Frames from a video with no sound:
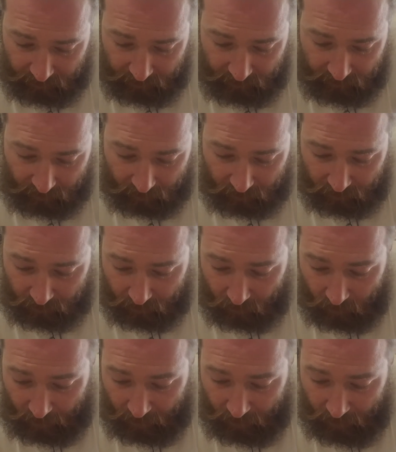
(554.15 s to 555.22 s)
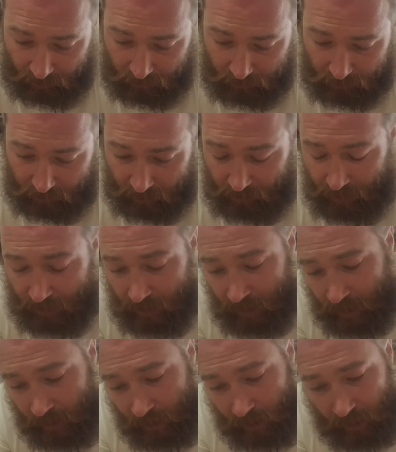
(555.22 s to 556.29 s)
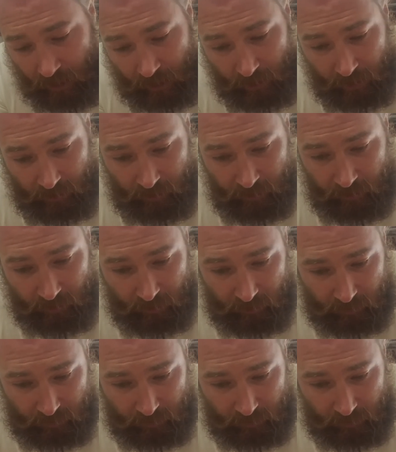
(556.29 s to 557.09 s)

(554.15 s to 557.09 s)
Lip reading: this sucker around and